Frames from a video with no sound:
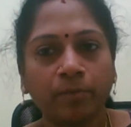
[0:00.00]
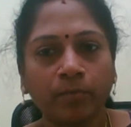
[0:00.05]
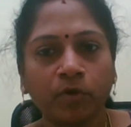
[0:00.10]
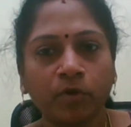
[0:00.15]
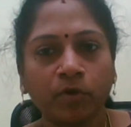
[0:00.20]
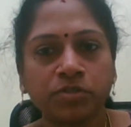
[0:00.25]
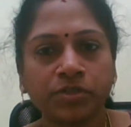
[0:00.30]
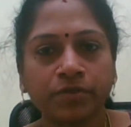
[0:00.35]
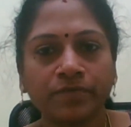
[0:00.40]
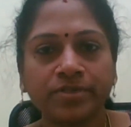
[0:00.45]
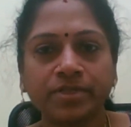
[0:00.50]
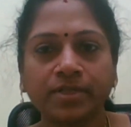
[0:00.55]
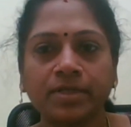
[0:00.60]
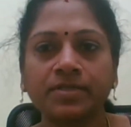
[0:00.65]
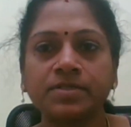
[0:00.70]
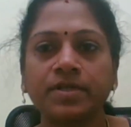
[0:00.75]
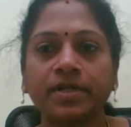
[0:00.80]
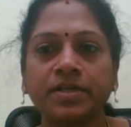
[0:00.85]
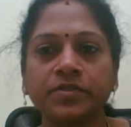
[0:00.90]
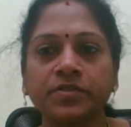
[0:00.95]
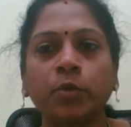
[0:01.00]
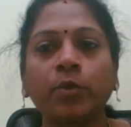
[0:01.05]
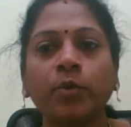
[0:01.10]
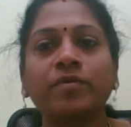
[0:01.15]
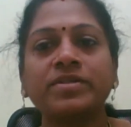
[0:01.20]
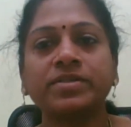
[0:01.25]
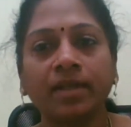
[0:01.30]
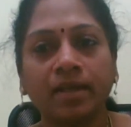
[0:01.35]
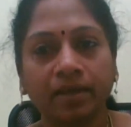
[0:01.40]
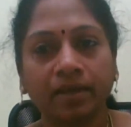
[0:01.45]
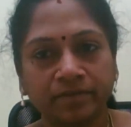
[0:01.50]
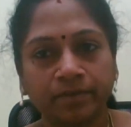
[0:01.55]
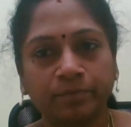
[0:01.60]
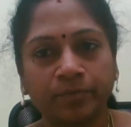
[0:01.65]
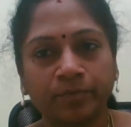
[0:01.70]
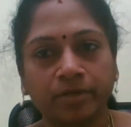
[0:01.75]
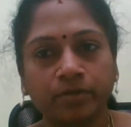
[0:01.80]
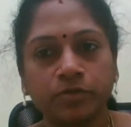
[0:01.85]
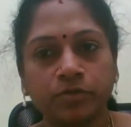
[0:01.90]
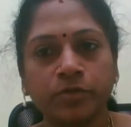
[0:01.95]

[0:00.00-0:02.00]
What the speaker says: positive is considered as universal acceptor.